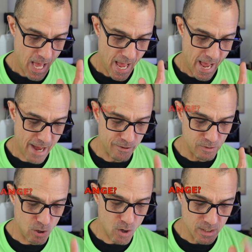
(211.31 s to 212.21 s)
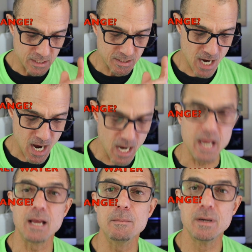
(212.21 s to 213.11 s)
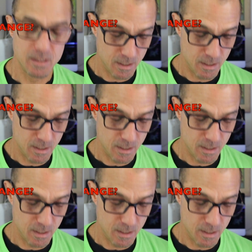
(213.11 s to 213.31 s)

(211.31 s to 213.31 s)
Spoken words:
how long a time